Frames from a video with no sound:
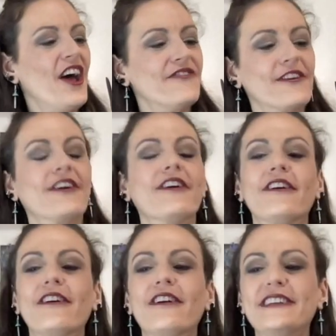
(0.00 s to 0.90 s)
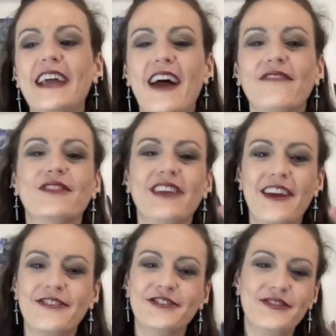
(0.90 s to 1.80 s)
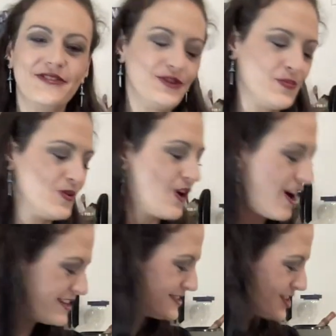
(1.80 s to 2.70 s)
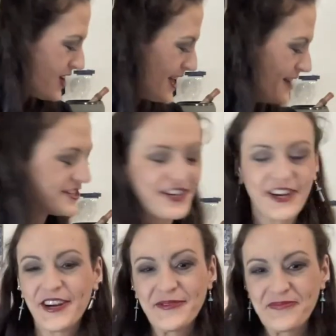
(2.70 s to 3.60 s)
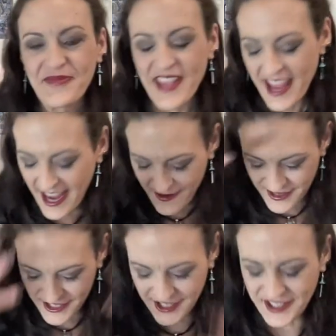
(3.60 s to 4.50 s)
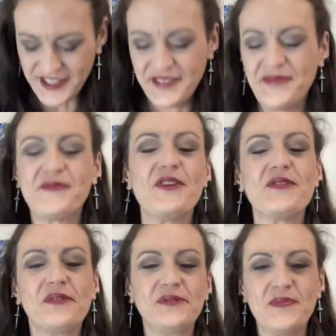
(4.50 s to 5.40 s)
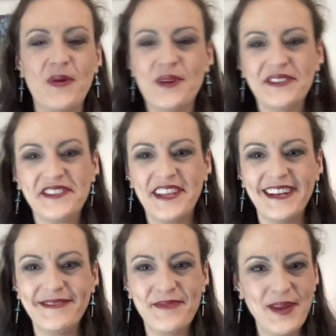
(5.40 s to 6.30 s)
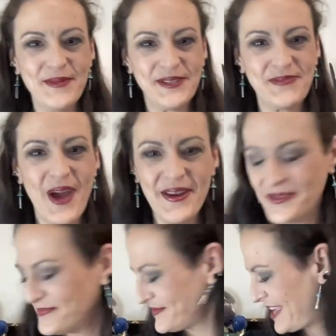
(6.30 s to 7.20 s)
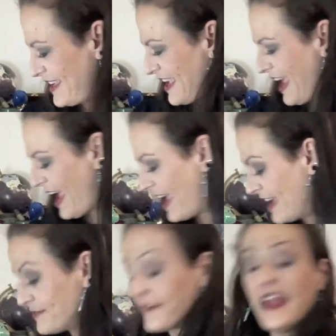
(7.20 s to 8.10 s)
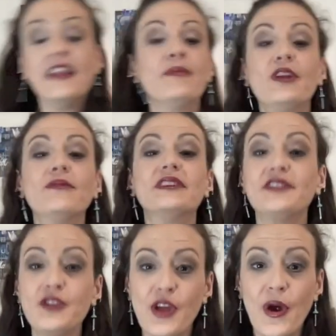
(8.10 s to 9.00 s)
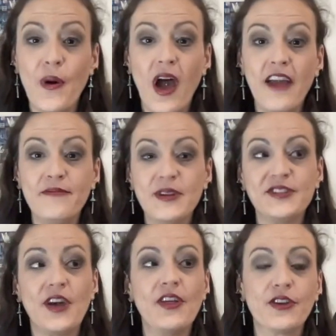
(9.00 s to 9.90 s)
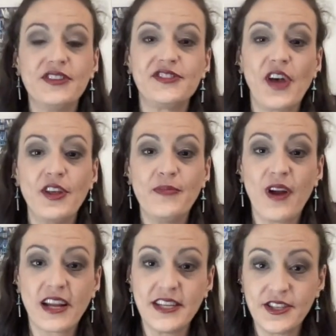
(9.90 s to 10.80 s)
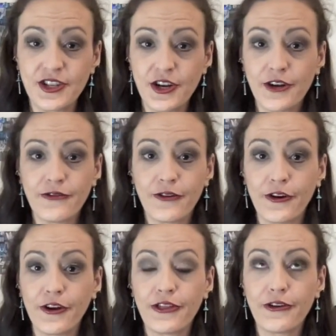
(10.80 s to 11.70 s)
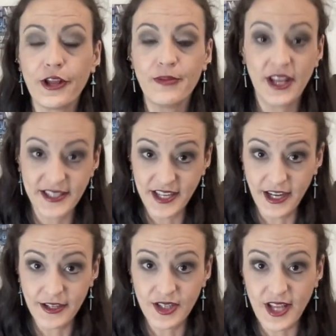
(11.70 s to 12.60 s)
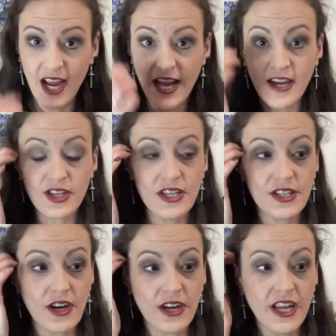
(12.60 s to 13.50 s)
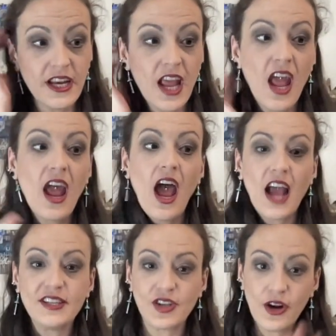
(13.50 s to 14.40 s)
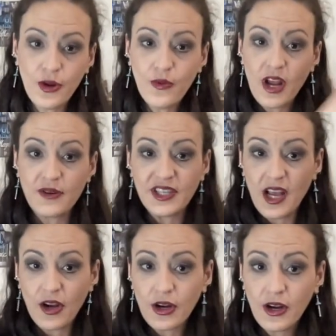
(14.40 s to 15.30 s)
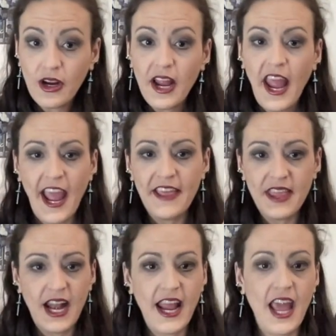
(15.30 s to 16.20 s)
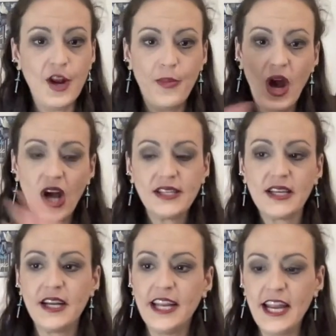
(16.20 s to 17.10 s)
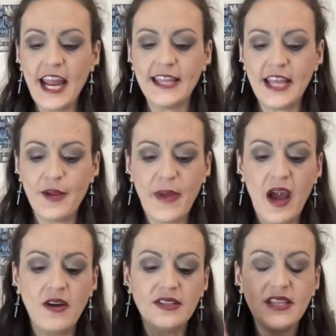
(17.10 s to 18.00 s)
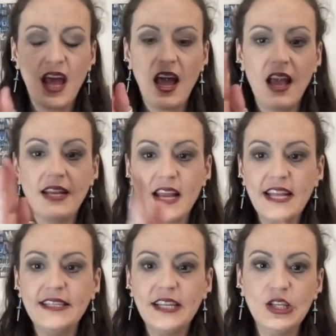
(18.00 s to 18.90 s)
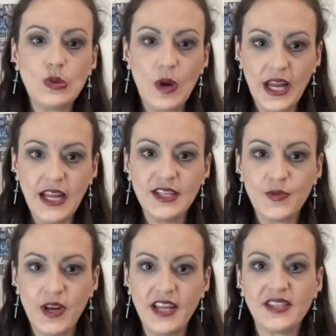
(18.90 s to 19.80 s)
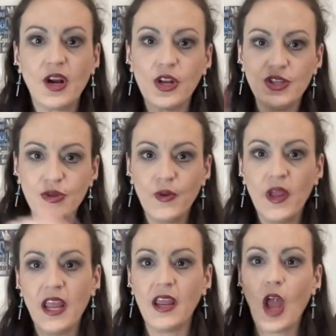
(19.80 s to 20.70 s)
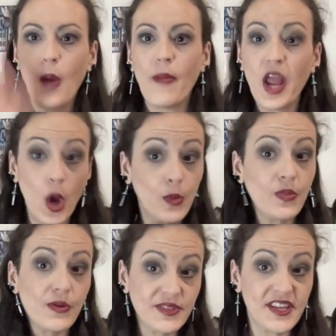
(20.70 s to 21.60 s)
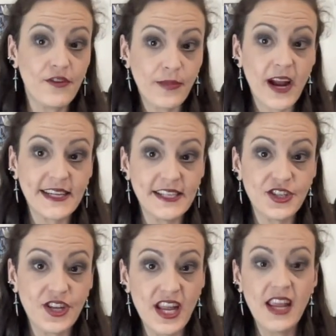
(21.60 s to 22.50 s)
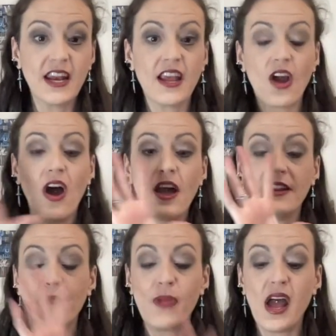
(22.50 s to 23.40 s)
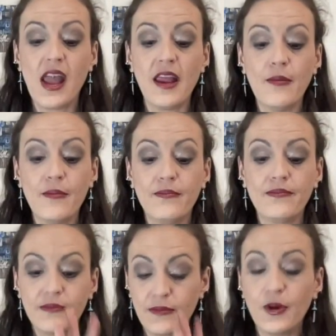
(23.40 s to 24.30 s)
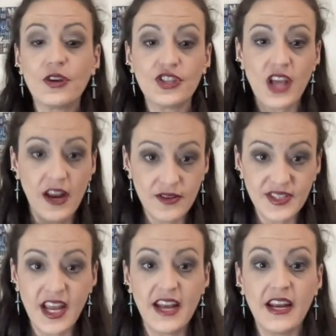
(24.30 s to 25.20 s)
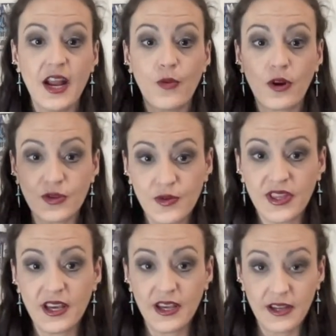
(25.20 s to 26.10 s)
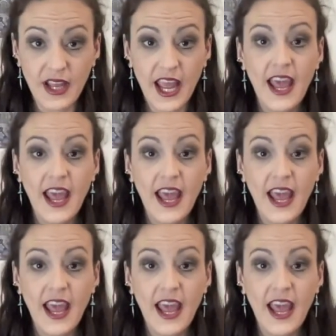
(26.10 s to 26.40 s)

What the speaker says: for her to have the energy of the triple goddess call out to her, it was just one of those moments that made me smile. And for anybody who doesn't know, I've been a solid practitioner for 30 plus years. I started when I was younger, and then I had a pause on it. And then about 1920 is when I started doing my own self-practitioning, and I got my Book of Shadows done, and I worked with a